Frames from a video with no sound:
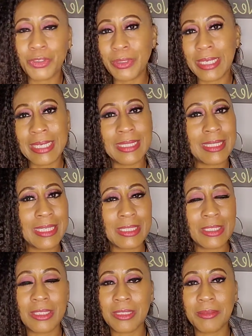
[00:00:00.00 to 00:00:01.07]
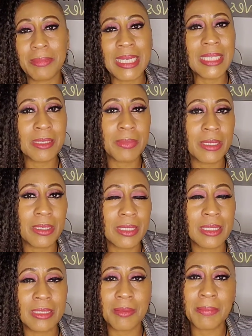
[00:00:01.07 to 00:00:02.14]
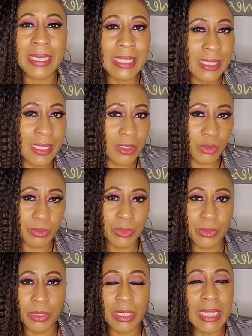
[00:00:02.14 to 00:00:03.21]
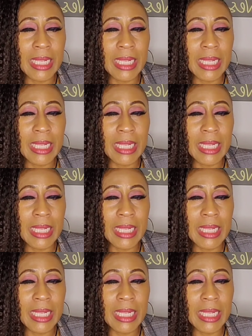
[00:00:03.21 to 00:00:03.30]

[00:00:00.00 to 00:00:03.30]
Like I said, she's an amazing person, an amazing entrepreneur,